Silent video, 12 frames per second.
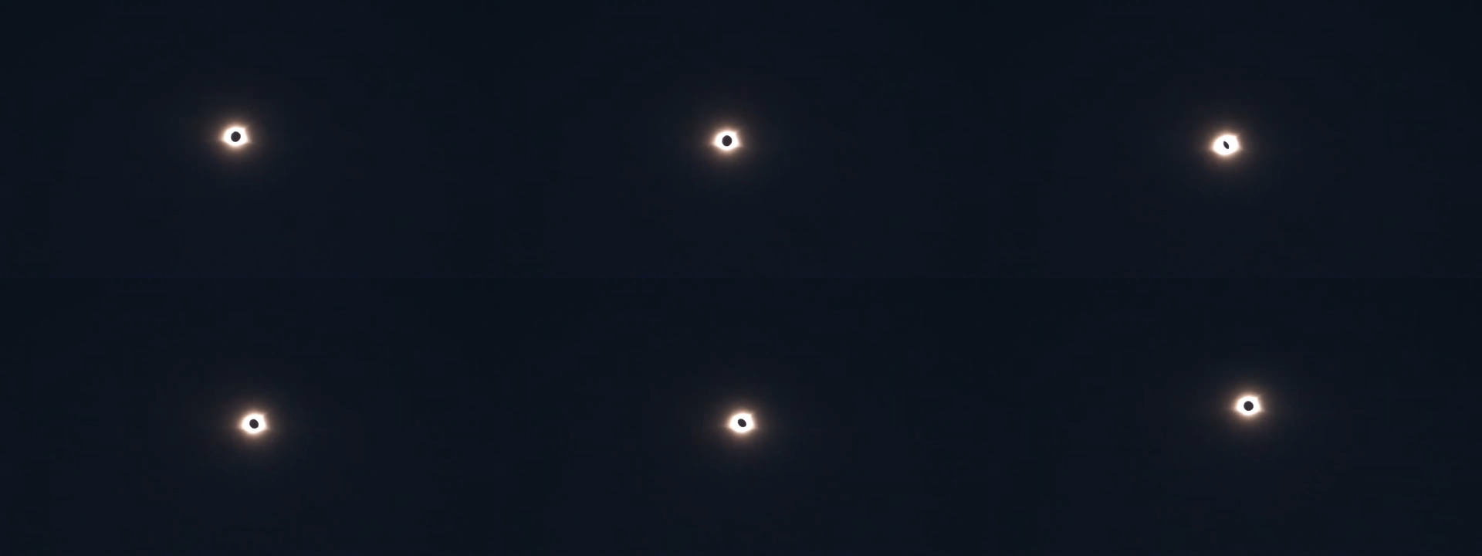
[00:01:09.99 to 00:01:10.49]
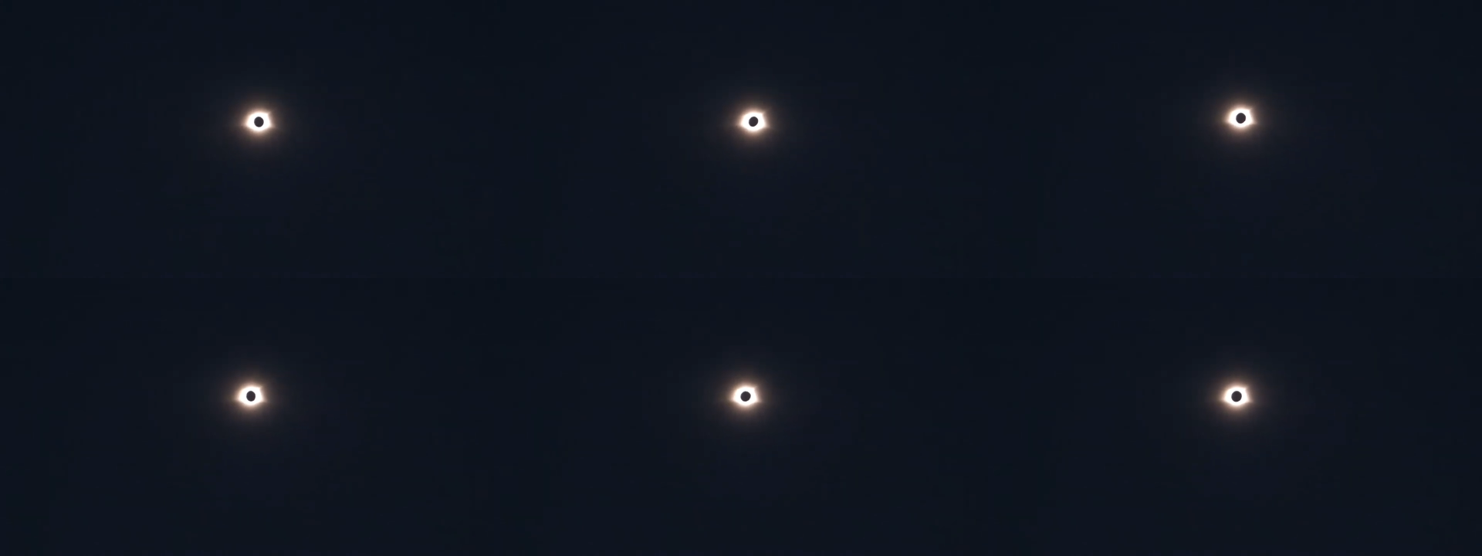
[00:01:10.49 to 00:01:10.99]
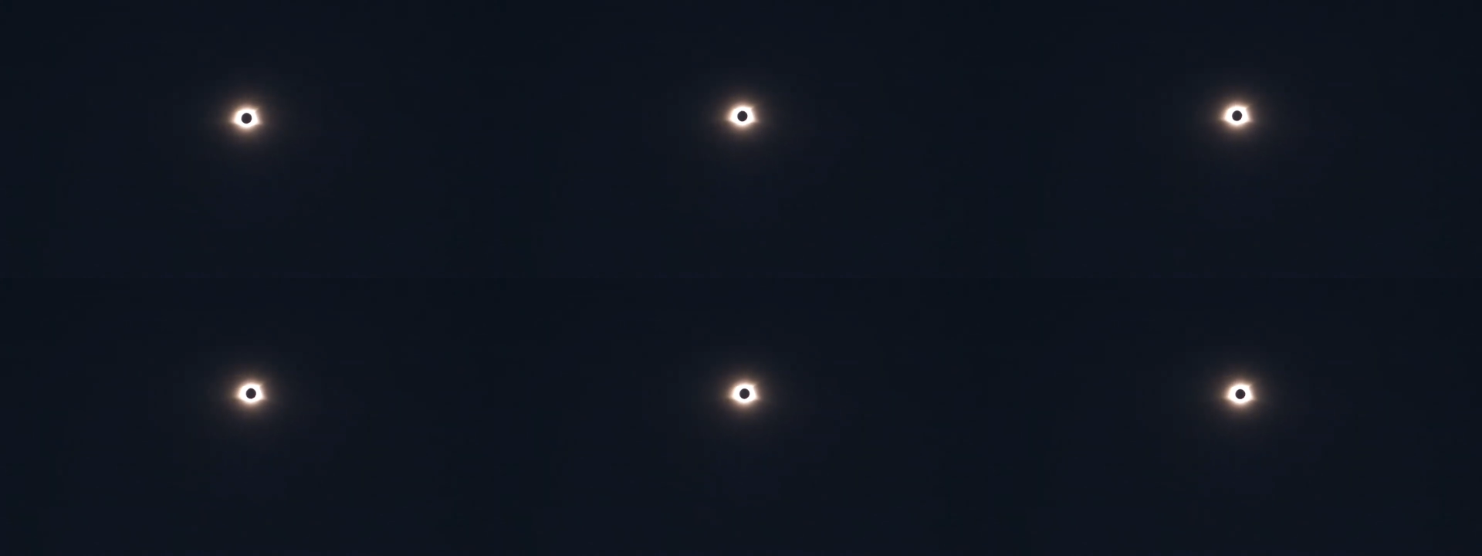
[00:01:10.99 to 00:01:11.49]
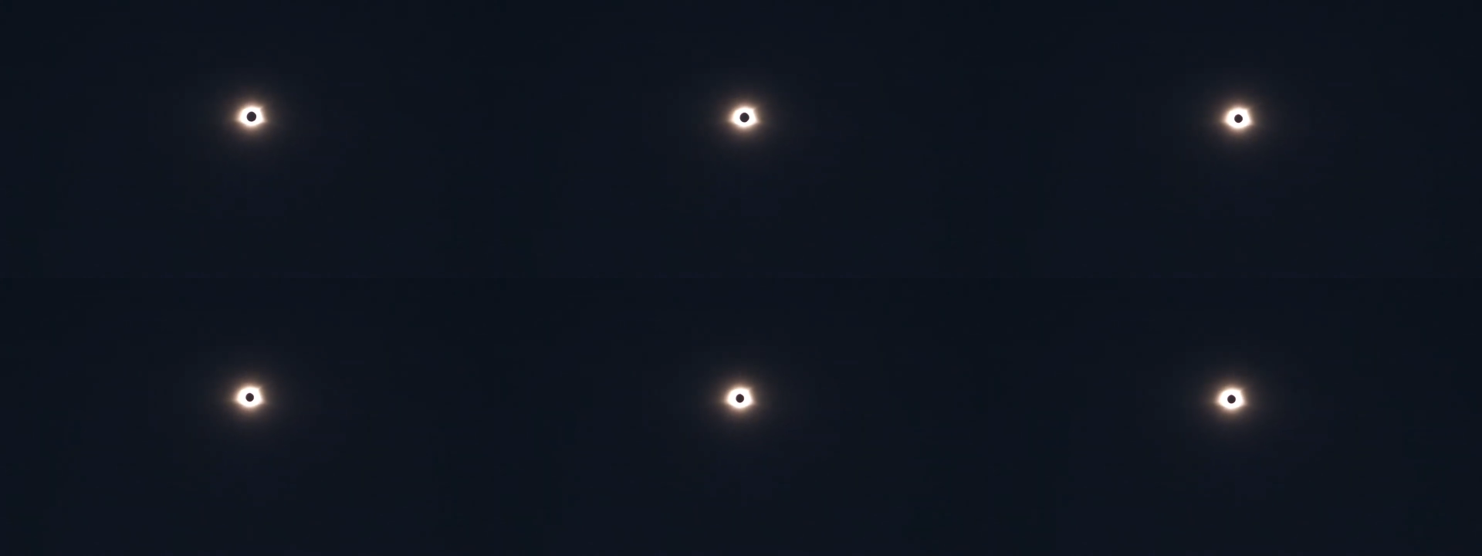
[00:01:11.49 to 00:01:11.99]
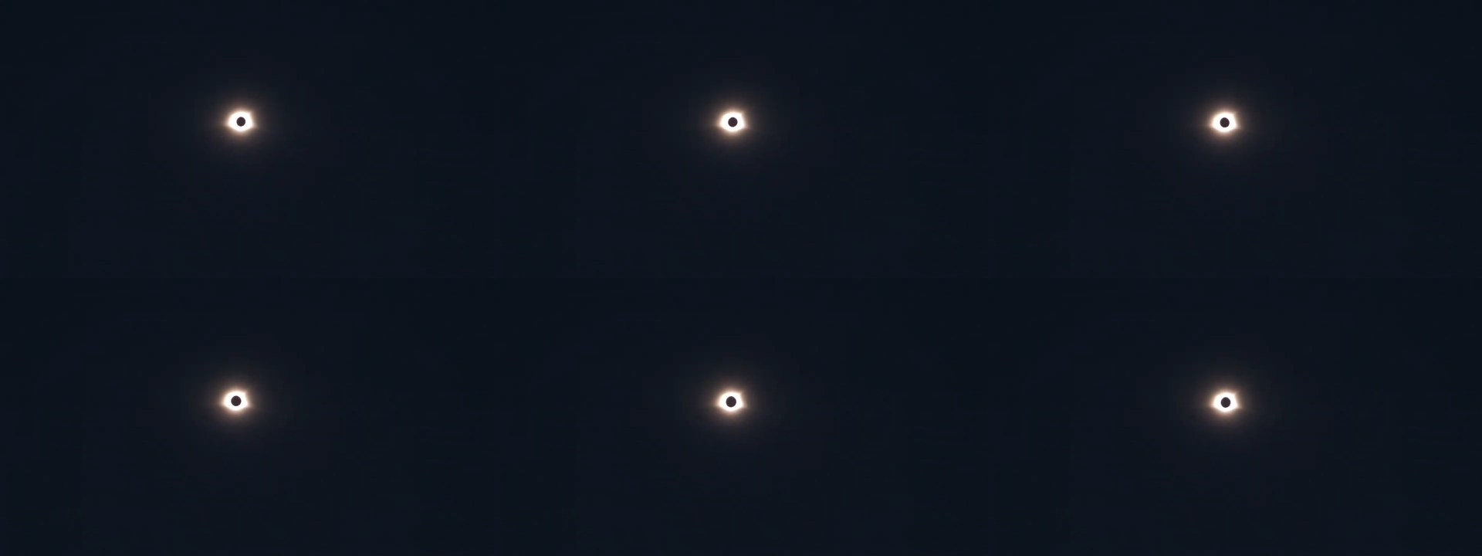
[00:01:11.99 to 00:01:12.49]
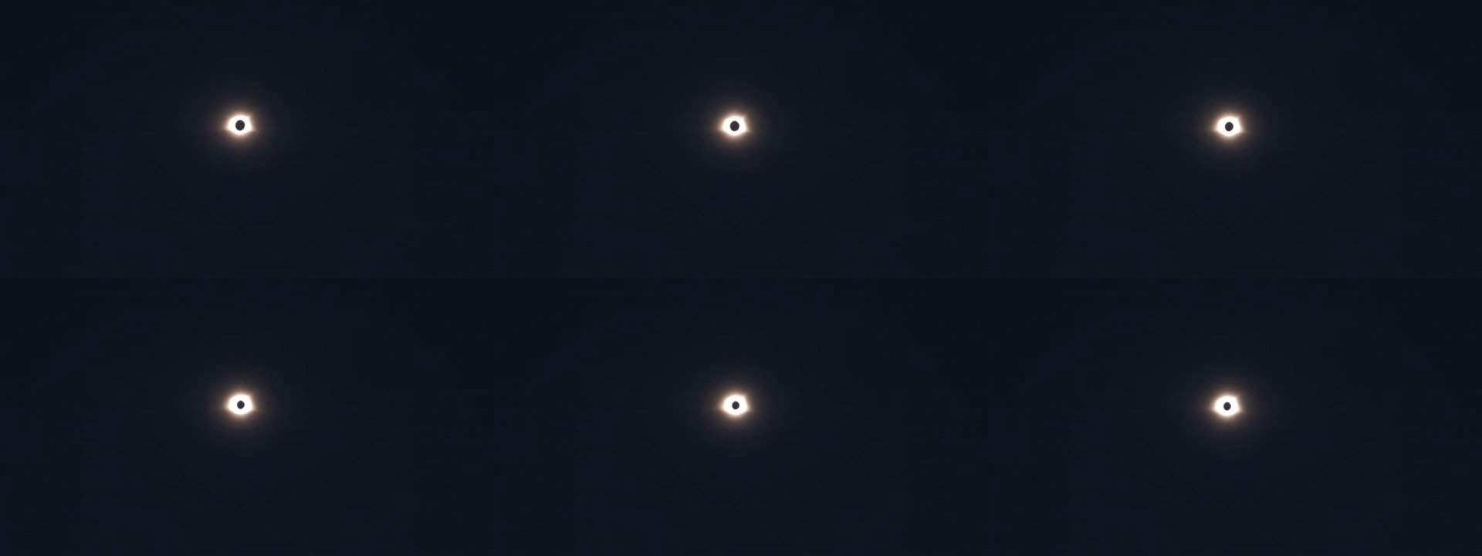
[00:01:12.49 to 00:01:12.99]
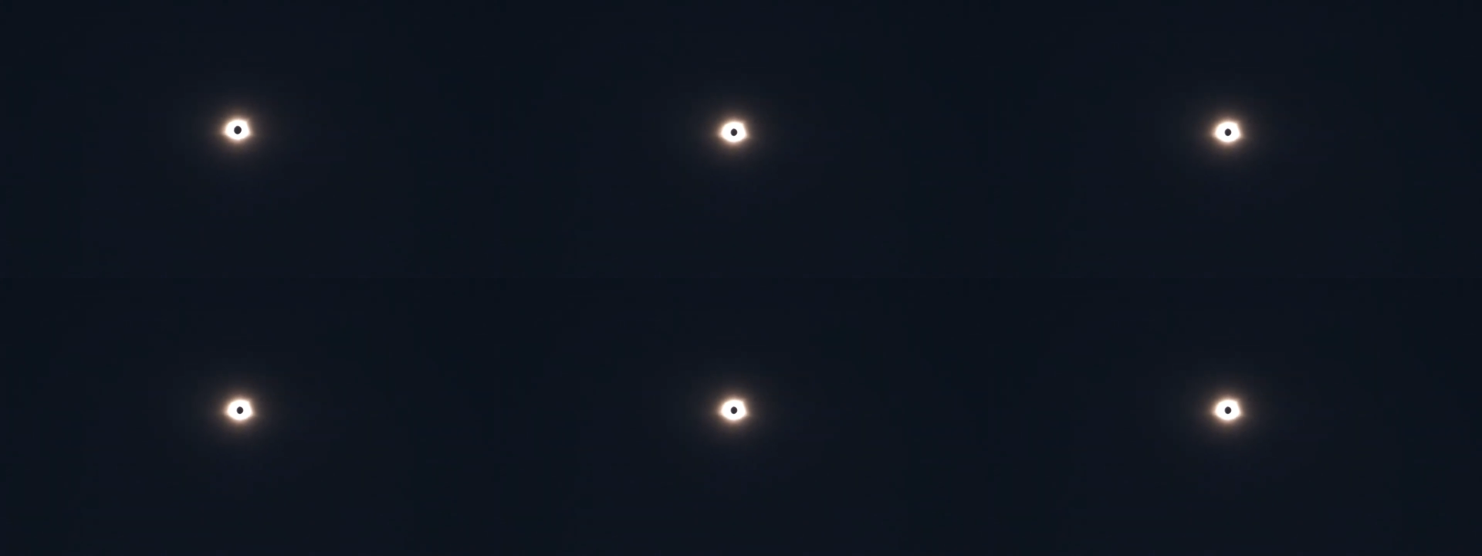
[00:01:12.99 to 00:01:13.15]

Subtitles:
[unreadable: no face in view]